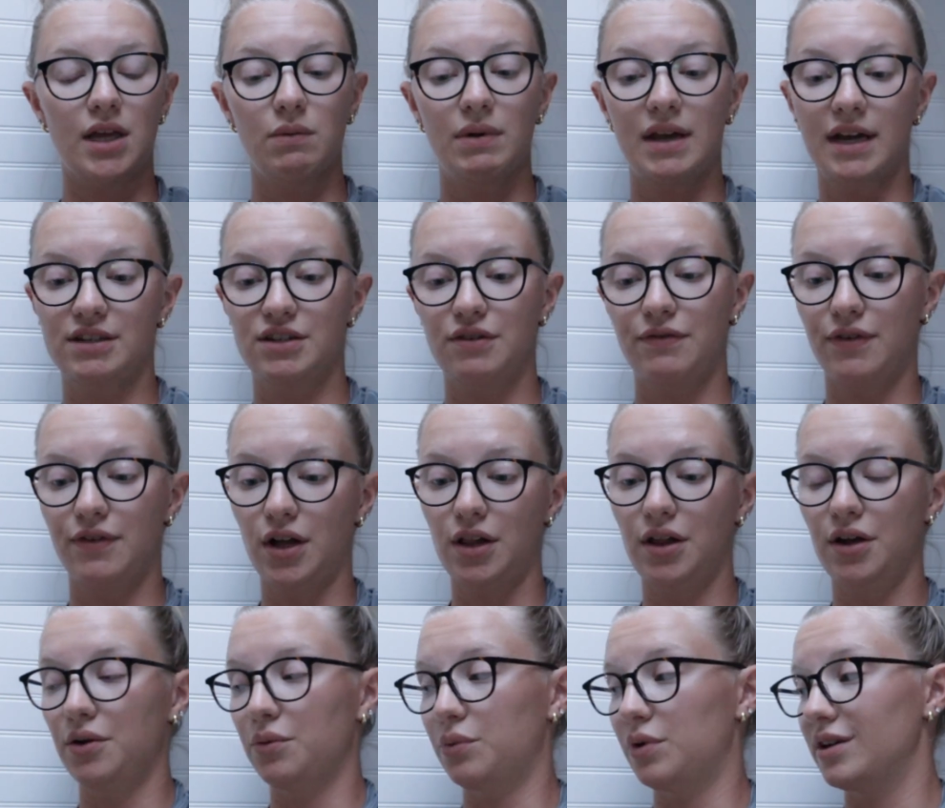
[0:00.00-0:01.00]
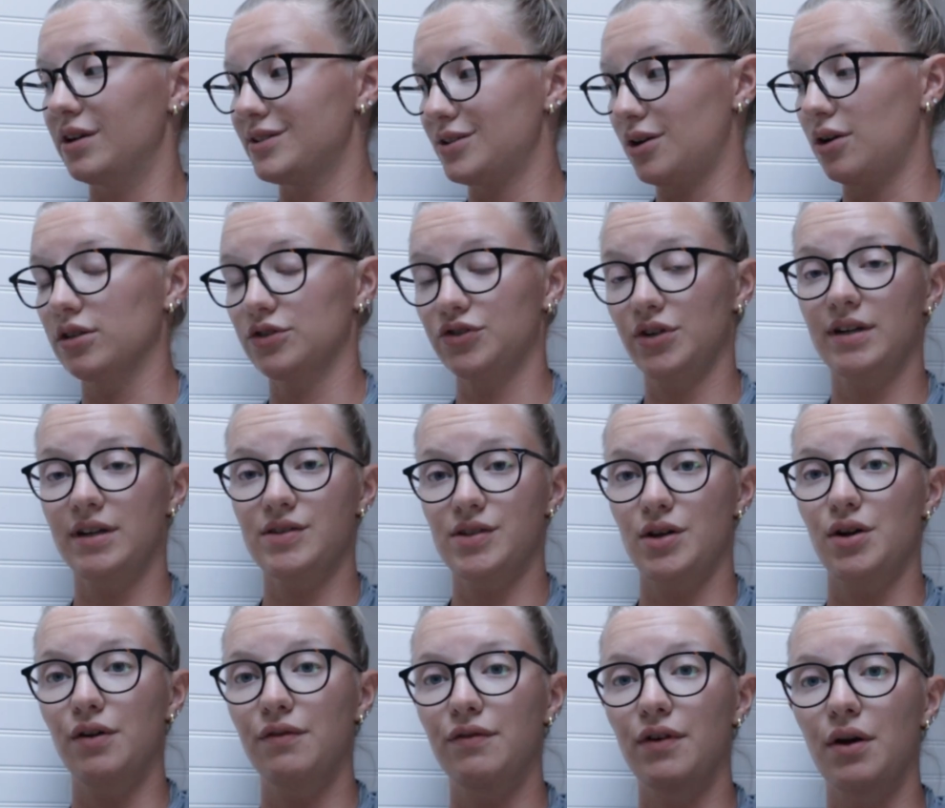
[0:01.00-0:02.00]
thing we had to follow was all trails
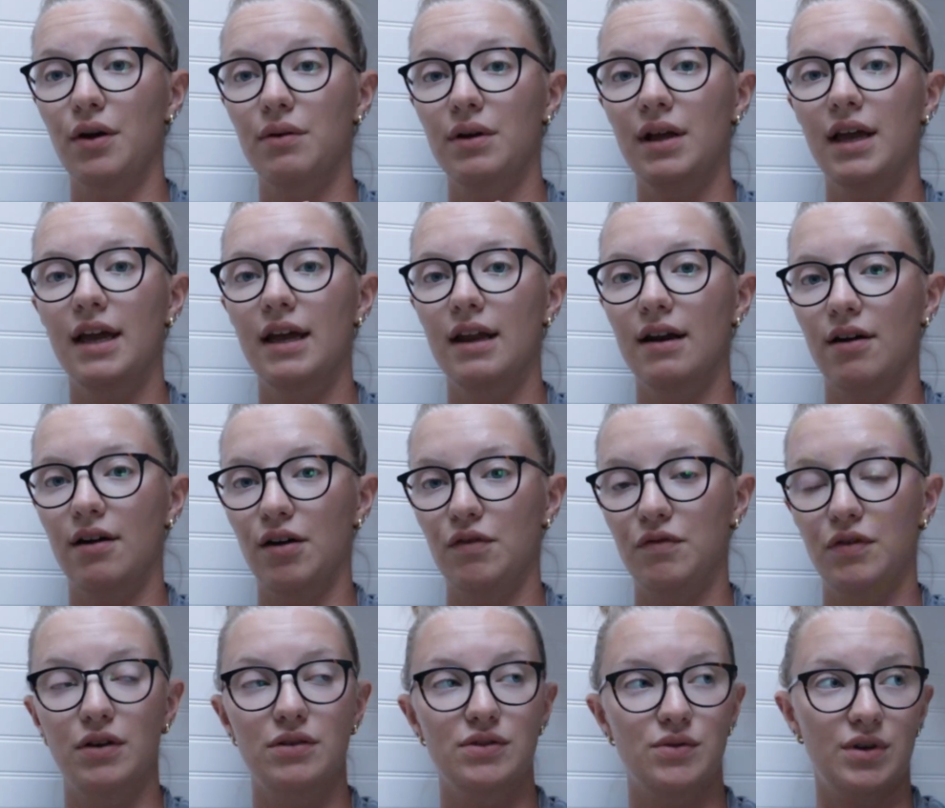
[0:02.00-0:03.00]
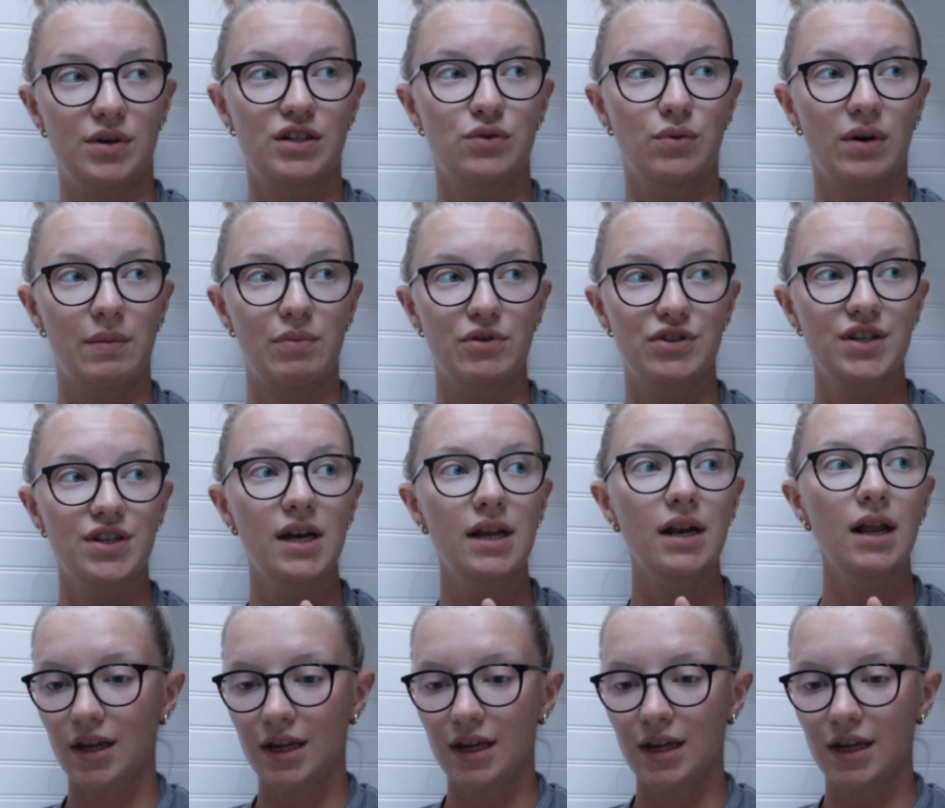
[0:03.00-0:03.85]
on our phone, and our phones were at 20%.